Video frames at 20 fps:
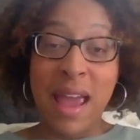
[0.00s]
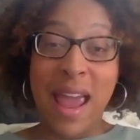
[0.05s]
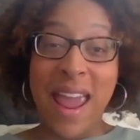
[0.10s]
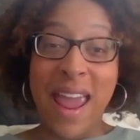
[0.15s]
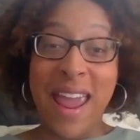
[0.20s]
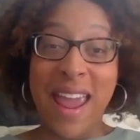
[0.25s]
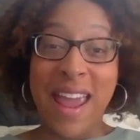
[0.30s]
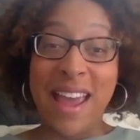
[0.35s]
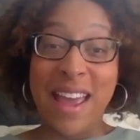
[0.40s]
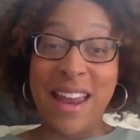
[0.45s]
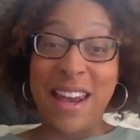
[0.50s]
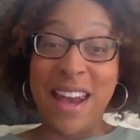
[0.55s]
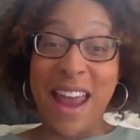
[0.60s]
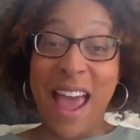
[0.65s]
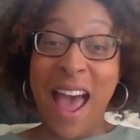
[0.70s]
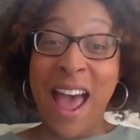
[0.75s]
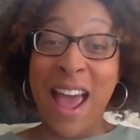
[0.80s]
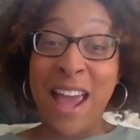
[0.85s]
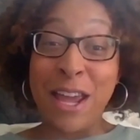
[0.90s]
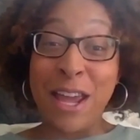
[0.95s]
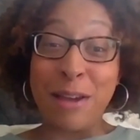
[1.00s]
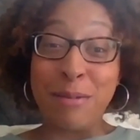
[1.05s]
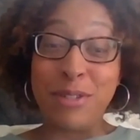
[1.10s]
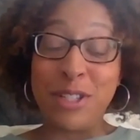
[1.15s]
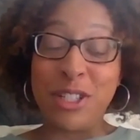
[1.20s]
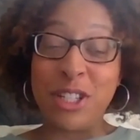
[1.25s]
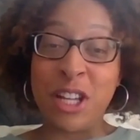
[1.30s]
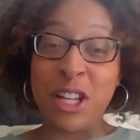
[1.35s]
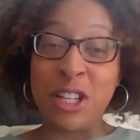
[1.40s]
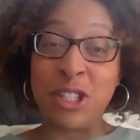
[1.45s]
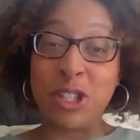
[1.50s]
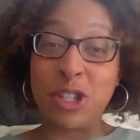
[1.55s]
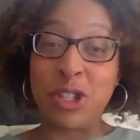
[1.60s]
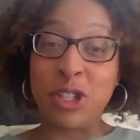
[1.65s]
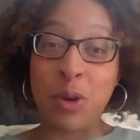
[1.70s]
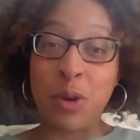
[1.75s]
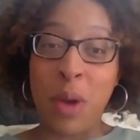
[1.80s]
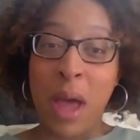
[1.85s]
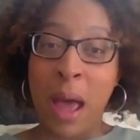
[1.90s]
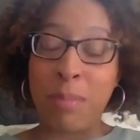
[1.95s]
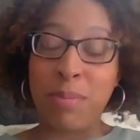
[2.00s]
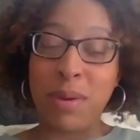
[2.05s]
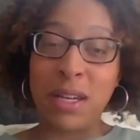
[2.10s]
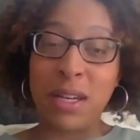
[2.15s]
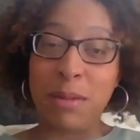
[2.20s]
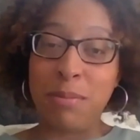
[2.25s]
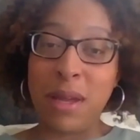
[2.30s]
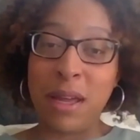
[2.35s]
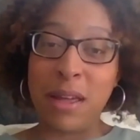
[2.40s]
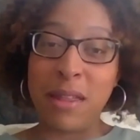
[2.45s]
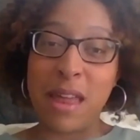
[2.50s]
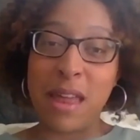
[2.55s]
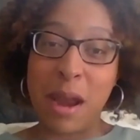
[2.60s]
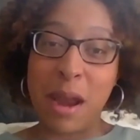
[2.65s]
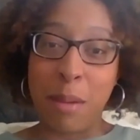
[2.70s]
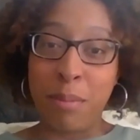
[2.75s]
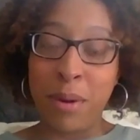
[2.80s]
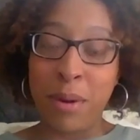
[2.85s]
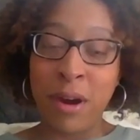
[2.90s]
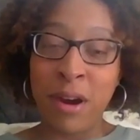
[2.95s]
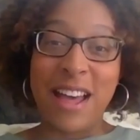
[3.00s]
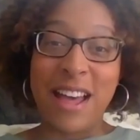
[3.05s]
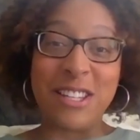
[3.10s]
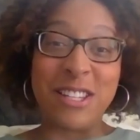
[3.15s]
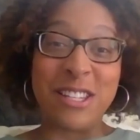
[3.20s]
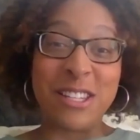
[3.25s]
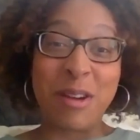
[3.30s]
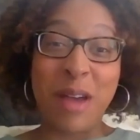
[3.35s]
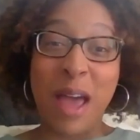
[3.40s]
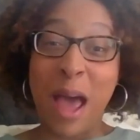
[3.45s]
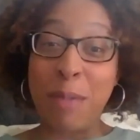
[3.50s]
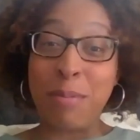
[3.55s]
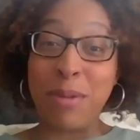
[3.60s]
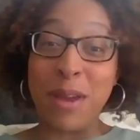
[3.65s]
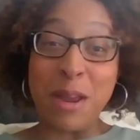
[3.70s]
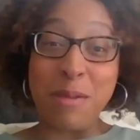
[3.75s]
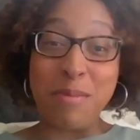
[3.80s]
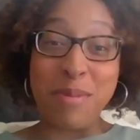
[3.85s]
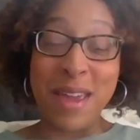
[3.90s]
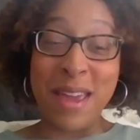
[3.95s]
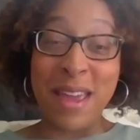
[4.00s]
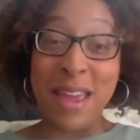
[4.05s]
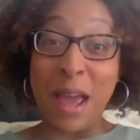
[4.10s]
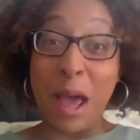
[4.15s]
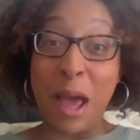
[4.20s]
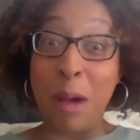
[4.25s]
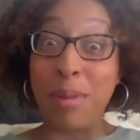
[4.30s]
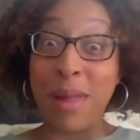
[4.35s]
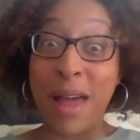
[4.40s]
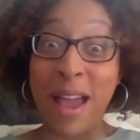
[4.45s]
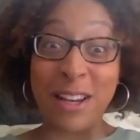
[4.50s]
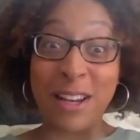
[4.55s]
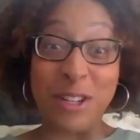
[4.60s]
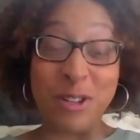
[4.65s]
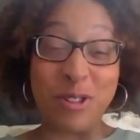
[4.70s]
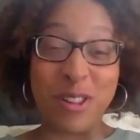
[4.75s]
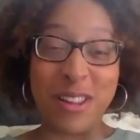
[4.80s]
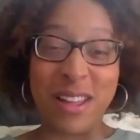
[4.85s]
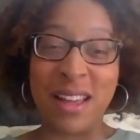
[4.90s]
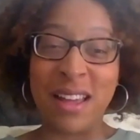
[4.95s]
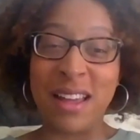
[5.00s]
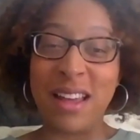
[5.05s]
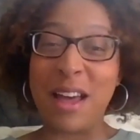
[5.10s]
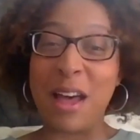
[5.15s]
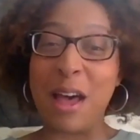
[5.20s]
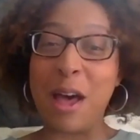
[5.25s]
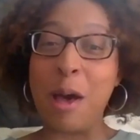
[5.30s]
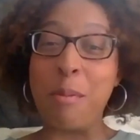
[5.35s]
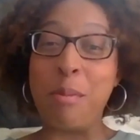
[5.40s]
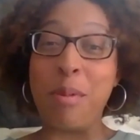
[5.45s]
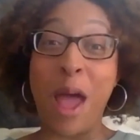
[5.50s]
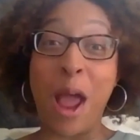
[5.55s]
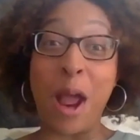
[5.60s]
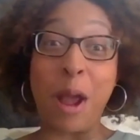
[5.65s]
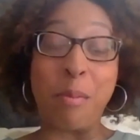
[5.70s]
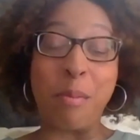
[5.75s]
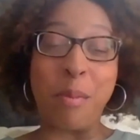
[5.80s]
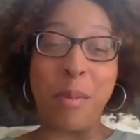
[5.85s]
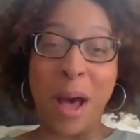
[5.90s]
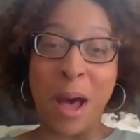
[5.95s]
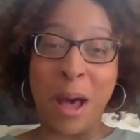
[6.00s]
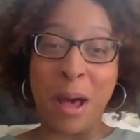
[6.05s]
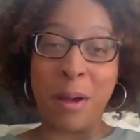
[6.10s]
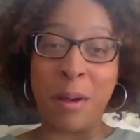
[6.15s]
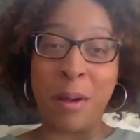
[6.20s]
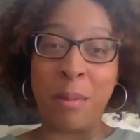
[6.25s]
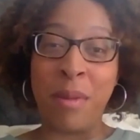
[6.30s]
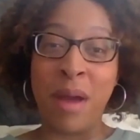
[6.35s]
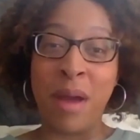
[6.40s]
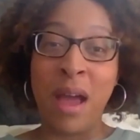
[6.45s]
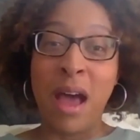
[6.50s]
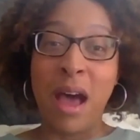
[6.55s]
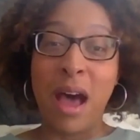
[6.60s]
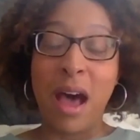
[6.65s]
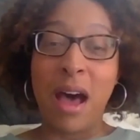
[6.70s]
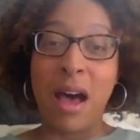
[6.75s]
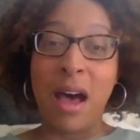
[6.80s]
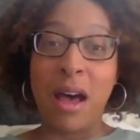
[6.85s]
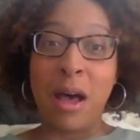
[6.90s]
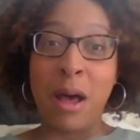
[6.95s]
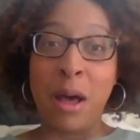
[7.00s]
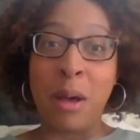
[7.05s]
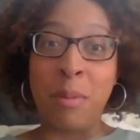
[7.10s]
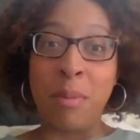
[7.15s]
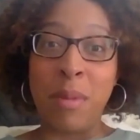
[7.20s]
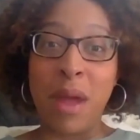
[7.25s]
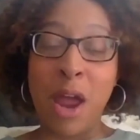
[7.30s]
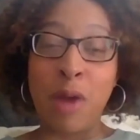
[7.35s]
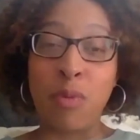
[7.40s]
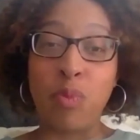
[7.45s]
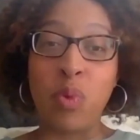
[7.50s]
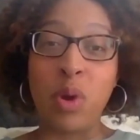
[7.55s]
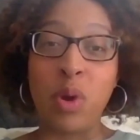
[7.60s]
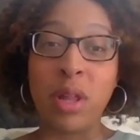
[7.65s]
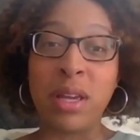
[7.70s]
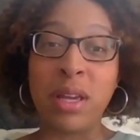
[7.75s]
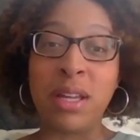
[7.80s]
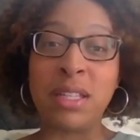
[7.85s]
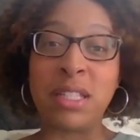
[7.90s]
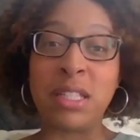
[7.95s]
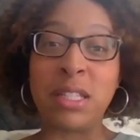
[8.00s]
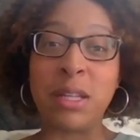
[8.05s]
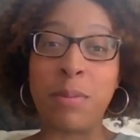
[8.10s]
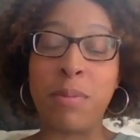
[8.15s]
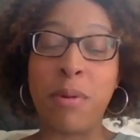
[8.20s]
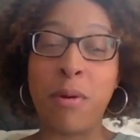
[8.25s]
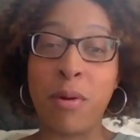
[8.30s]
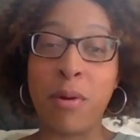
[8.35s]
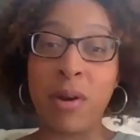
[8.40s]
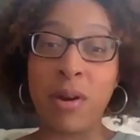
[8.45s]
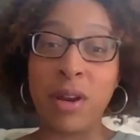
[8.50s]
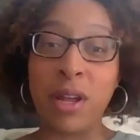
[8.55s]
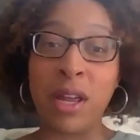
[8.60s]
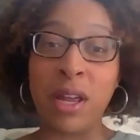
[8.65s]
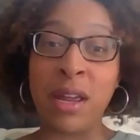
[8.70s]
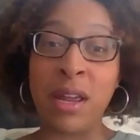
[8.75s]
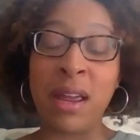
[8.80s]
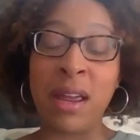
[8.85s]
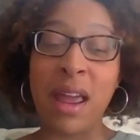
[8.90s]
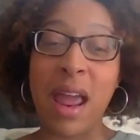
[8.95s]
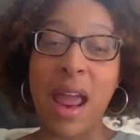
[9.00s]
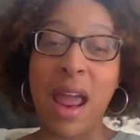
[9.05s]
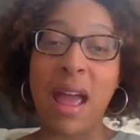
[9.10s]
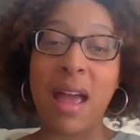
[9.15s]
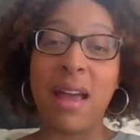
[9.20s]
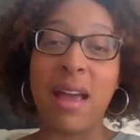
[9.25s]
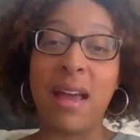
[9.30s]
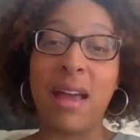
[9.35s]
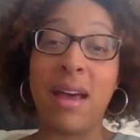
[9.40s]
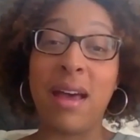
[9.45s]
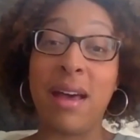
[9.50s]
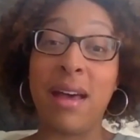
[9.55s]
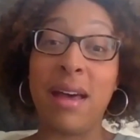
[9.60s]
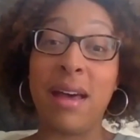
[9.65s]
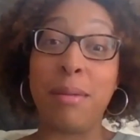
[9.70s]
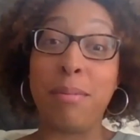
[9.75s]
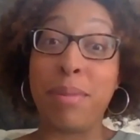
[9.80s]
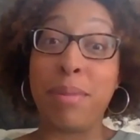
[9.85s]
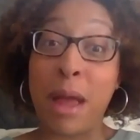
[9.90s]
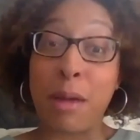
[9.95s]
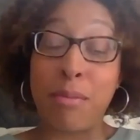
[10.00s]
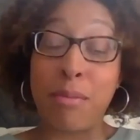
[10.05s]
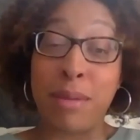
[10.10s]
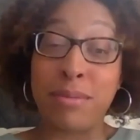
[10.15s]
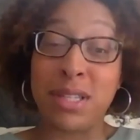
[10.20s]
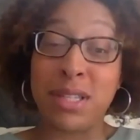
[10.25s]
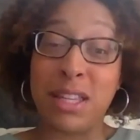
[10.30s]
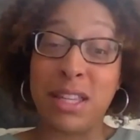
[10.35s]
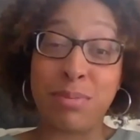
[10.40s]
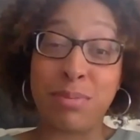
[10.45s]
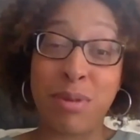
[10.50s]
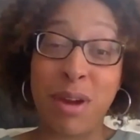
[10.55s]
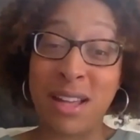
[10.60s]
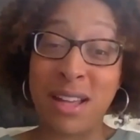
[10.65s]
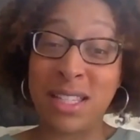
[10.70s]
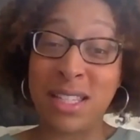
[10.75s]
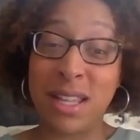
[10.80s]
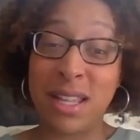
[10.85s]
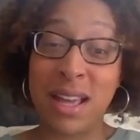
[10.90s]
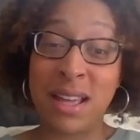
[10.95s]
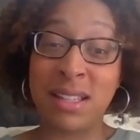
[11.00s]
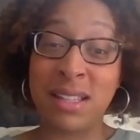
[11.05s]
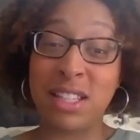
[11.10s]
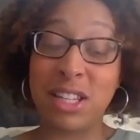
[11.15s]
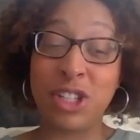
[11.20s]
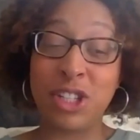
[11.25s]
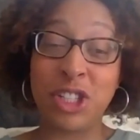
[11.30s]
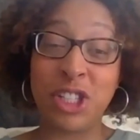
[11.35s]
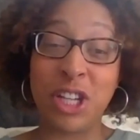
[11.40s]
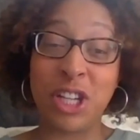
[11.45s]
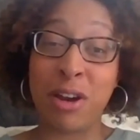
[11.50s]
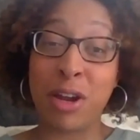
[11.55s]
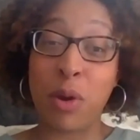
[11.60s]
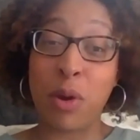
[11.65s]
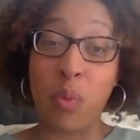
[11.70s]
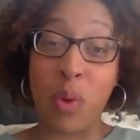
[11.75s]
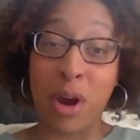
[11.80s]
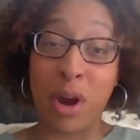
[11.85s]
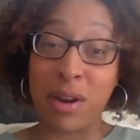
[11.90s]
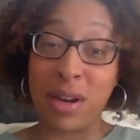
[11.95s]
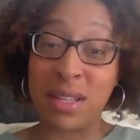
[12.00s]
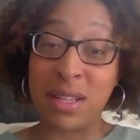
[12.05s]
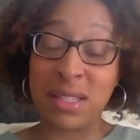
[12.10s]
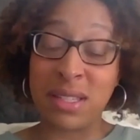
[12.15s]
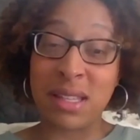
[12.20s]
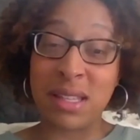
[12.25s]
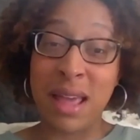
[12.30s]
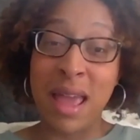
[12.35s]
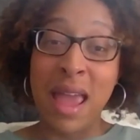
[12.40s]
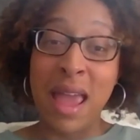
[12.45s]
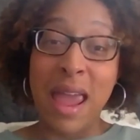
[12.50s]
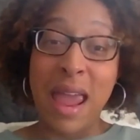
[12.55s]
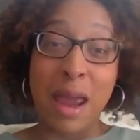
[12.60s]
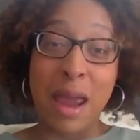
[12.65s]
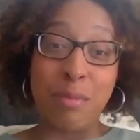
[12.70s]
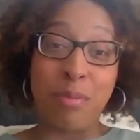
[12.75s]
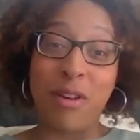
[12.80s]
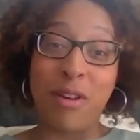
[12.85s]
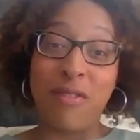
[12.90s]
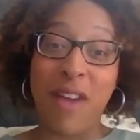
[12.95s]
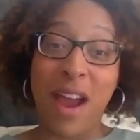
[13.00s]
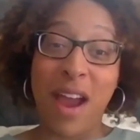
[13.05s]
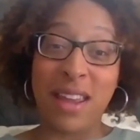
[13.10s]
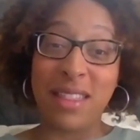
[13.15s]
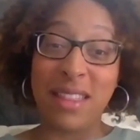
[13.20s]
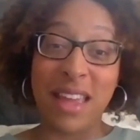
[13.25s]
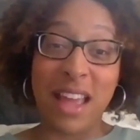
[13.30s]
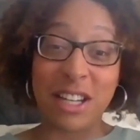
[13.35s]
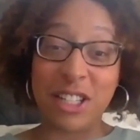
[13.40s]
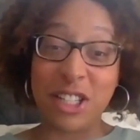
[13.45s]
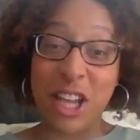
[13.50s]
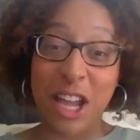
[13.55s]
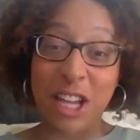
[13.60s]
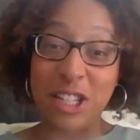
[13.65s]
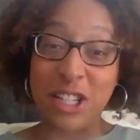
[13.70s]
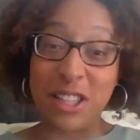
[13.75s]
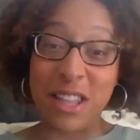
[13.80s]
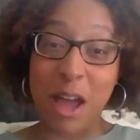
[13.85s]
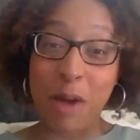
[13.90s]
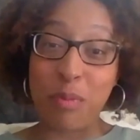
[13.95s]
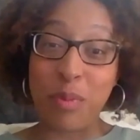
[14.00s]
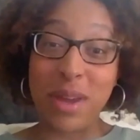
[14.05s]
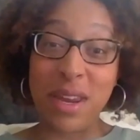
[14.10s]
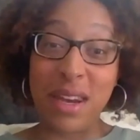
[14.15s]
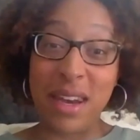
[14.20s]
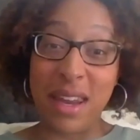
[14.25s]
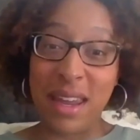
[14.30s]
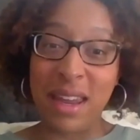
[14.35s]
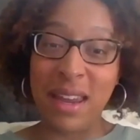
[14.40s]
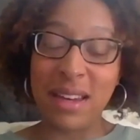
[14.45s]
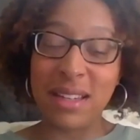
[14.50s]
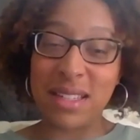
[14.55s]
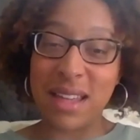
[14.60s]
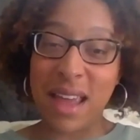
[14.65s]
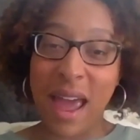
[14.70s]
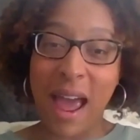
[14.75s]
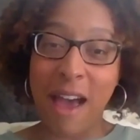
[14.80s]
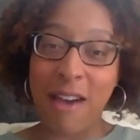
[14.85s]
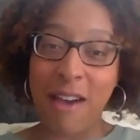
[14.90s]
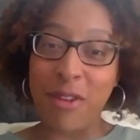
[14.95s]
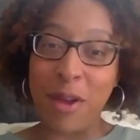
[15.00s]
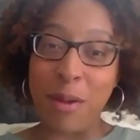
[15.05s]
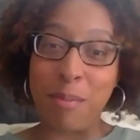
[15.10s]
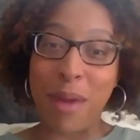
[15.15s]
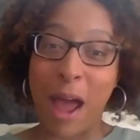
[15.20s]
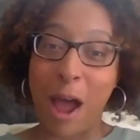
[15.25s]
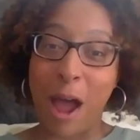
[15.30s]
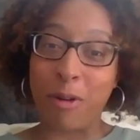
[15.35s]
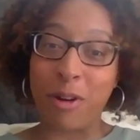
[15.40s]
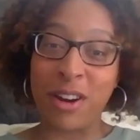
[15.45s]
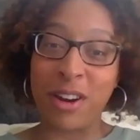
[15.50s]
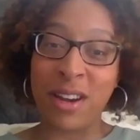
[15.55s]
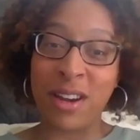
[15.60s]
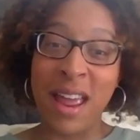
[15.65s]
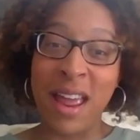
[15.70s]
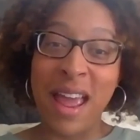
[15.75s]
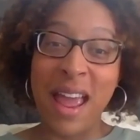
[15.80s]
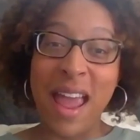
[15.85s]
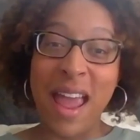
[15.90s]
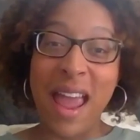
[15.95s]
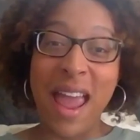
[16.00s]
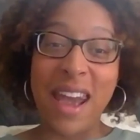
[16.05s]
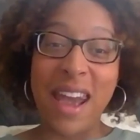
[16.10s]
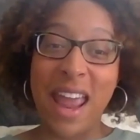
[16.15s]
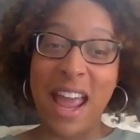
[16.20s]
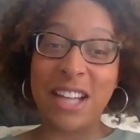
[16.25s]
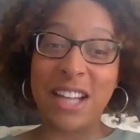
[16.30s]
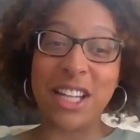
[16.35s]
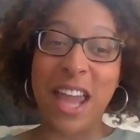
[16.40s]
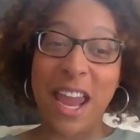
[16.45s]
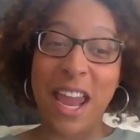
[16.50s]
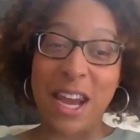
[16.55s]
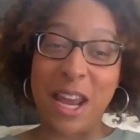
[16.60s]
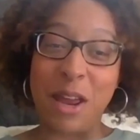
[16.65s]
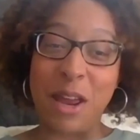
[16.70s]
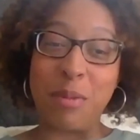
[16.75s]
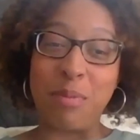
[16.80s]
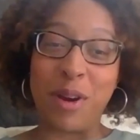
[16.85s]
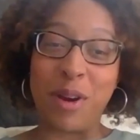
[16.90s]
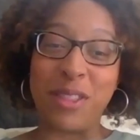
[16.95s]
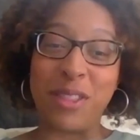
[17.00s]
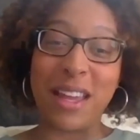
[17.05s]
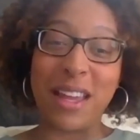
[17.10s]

And I am just so happy to be in the number, so happy to be a Black doula, a Black mom, and really supporting Black moms in this process, sharing awareness and providing the education that we need to have empowered and educated birthing